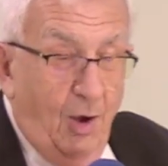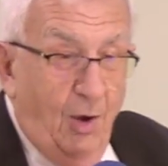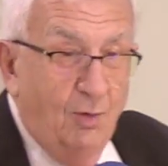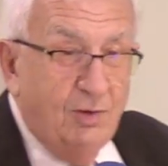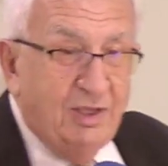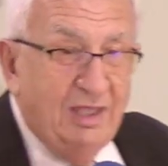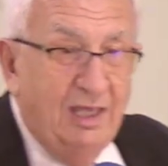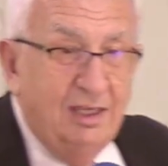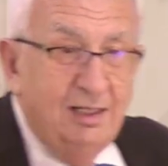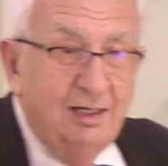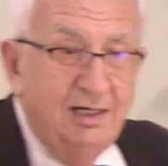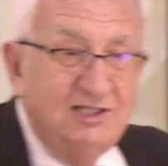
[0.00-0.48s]

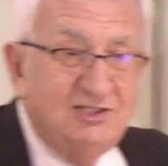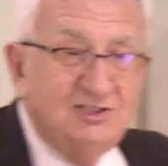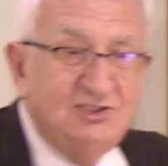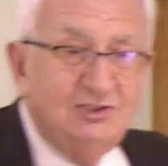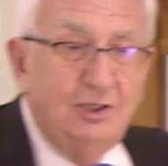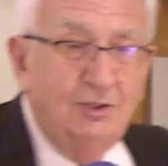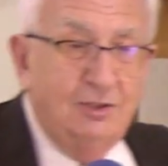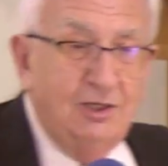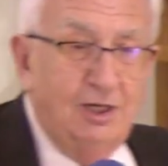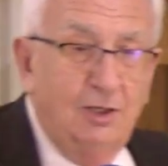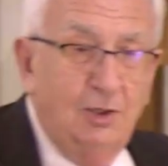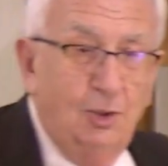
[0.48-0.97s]
All right,
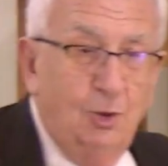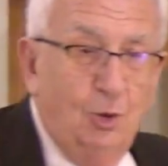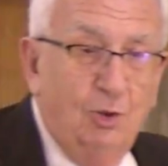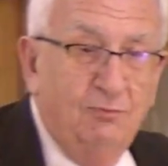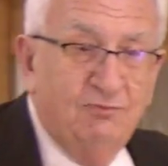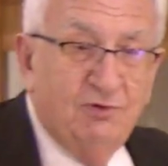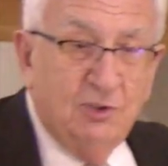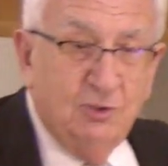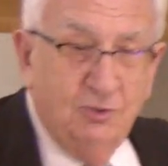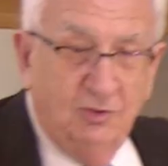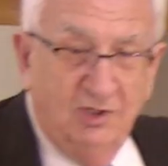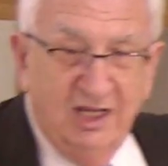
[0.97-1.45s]
how's this?
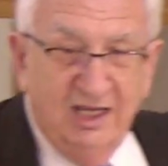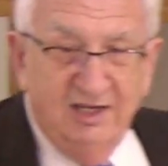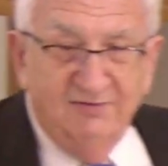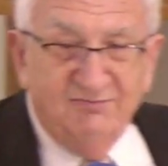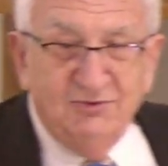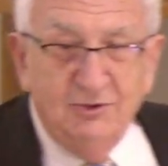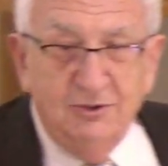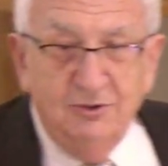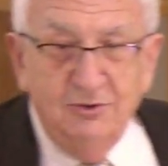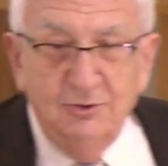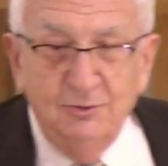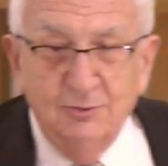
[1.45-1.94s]

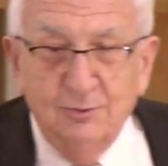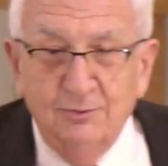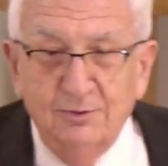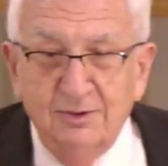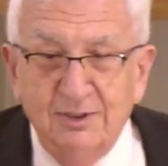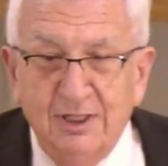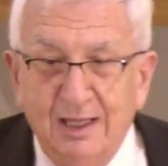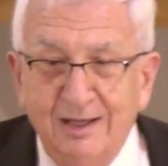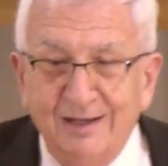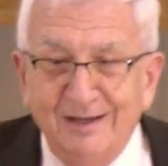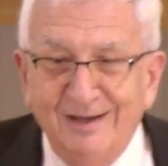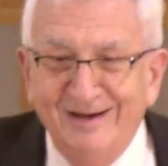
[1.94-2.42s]
Is
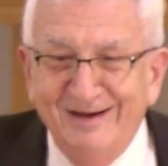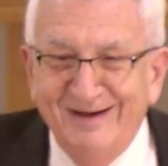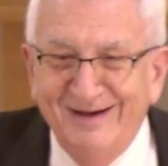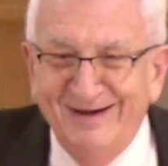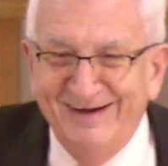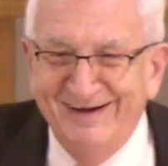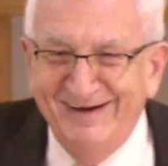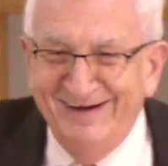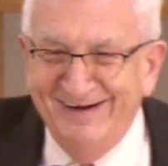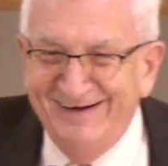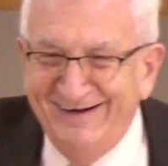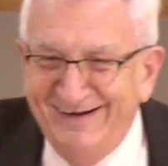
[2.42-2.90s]

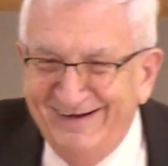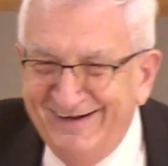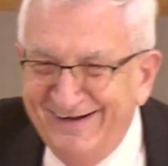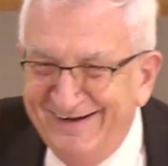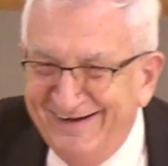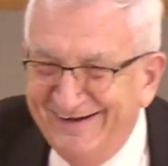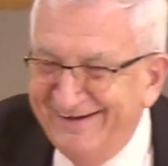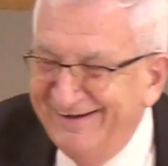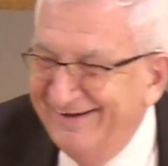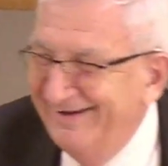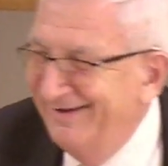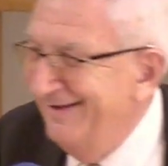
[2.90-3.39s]
this
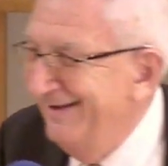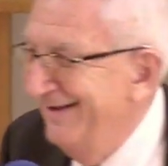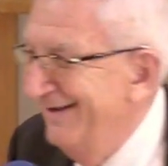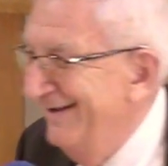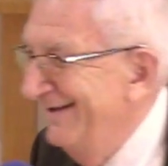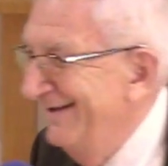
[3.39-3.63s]
okay?